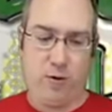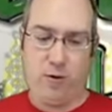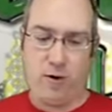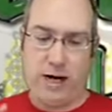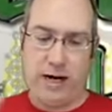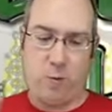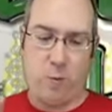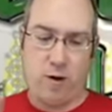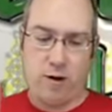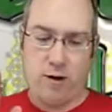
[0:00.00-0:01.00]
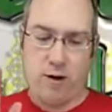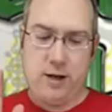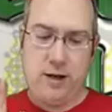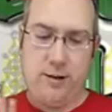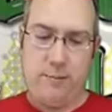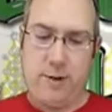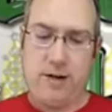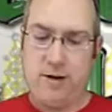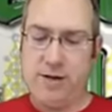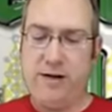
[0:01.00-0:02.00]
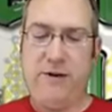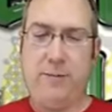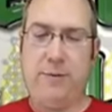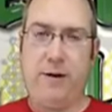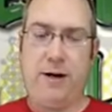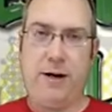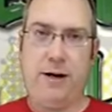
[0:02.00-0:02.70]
or at work, pick yourself up